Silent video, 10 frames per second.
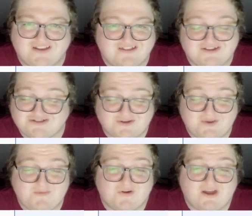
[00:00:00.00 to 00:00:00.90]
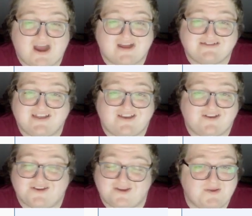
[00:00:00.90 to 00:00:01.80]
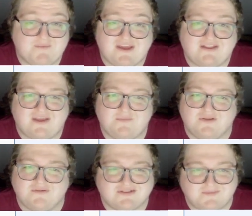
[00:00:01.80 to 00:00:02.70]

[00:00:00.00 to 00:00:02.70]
There's so many more guys that are going to be making debuts.